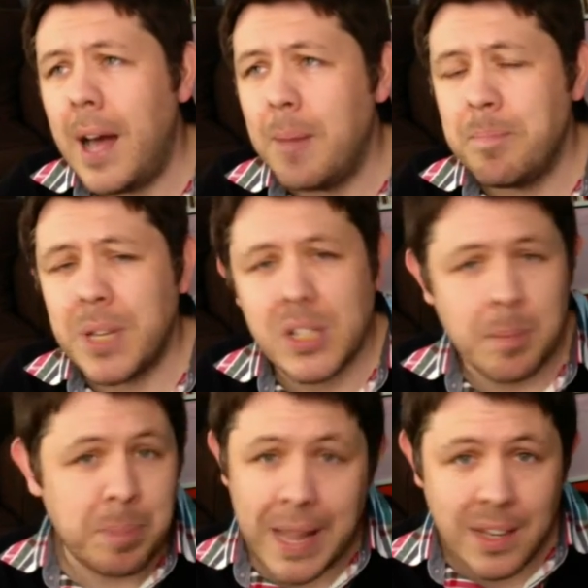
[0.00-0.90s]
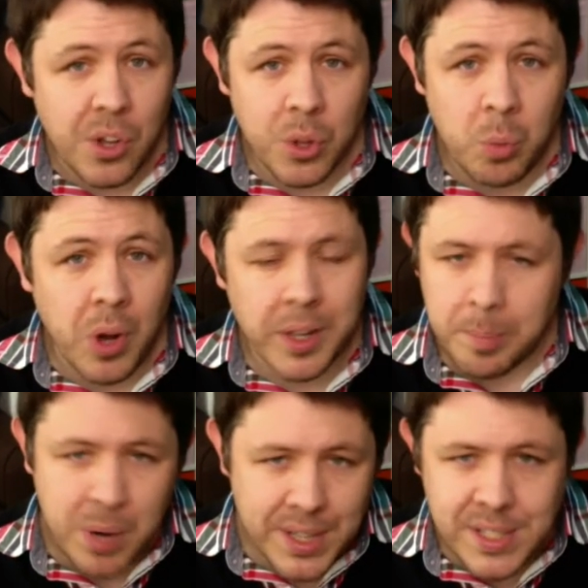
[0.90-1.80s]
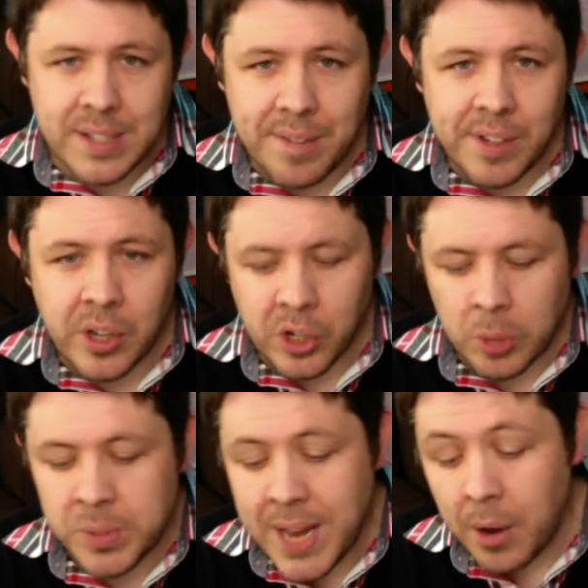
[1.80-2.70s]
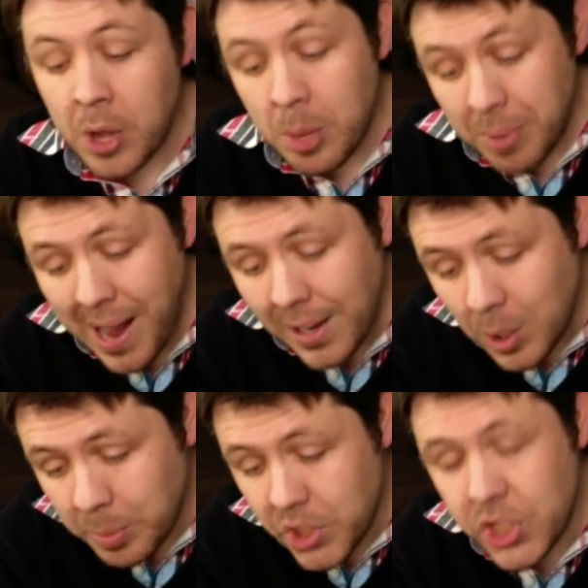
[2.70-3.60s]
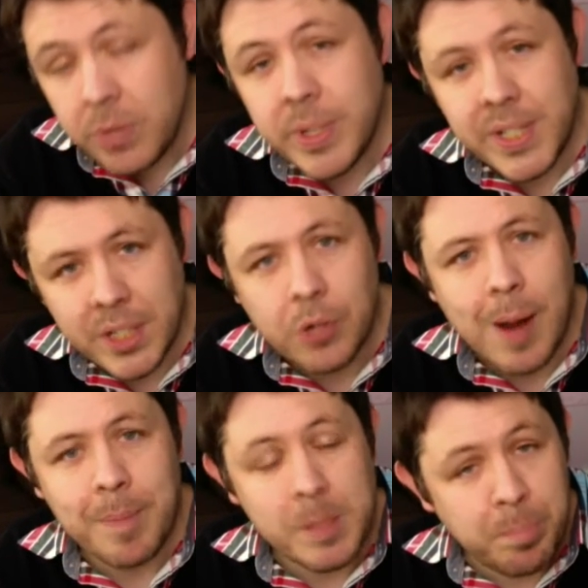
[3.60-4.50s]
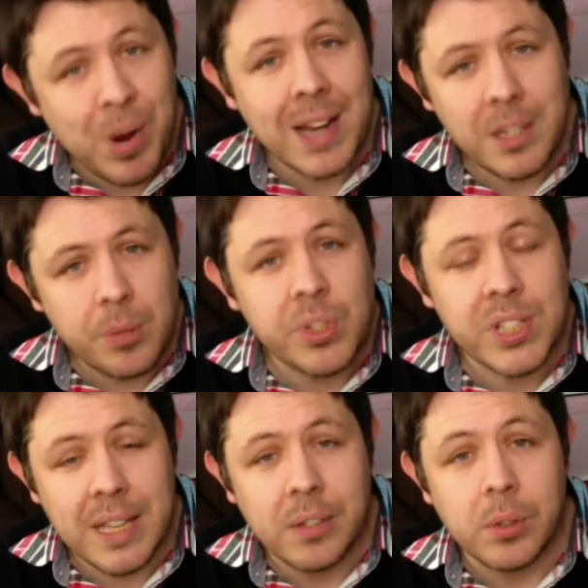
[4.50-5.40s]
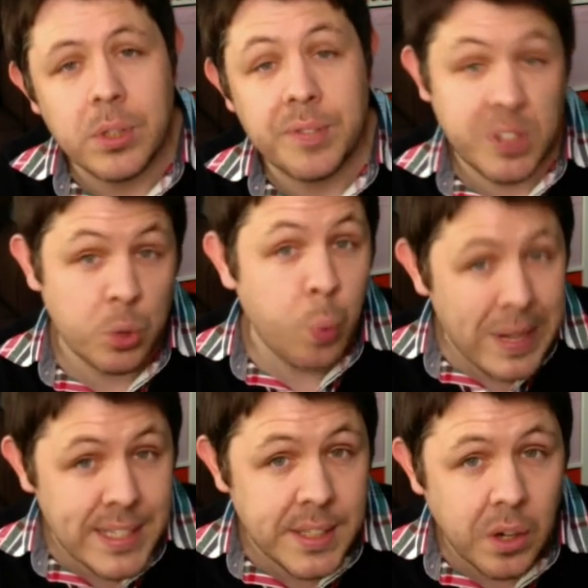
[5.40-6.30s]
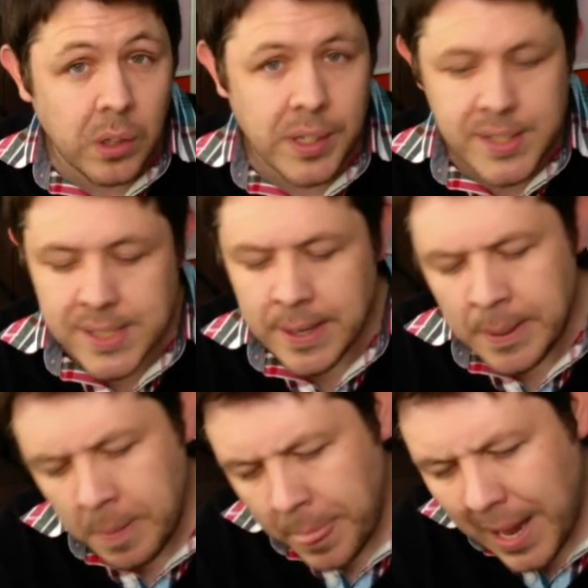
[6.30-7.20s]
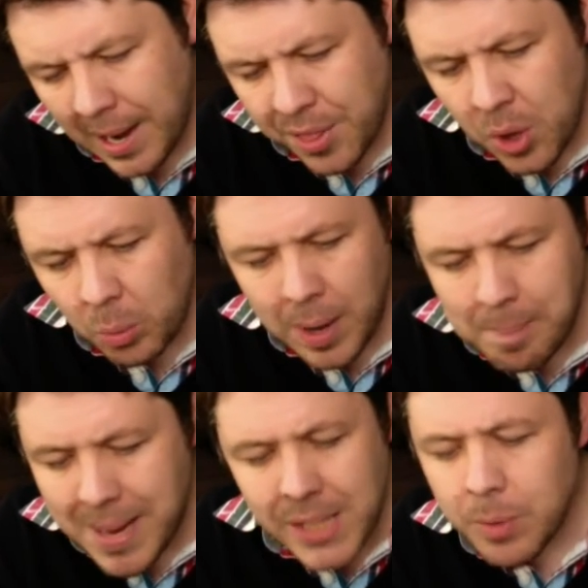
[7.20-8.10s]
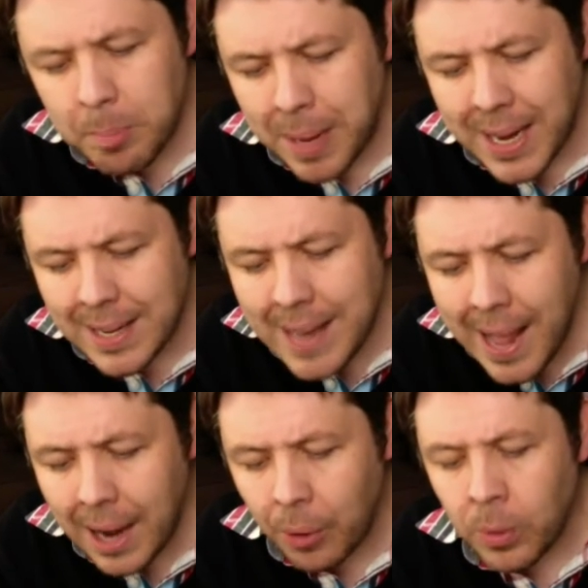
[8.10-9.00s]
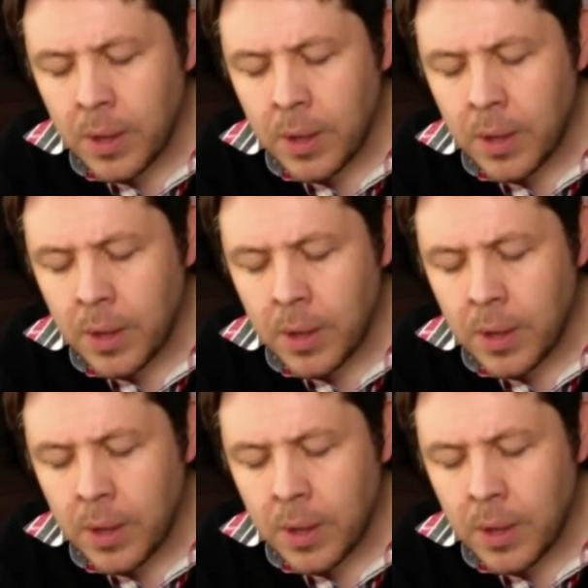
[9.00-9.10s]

because I'm playing the other one and the price is definitely going to come down. But I had an opportunity to grab this brand new sealed for $20, and I thought, well, I may as well buy it now,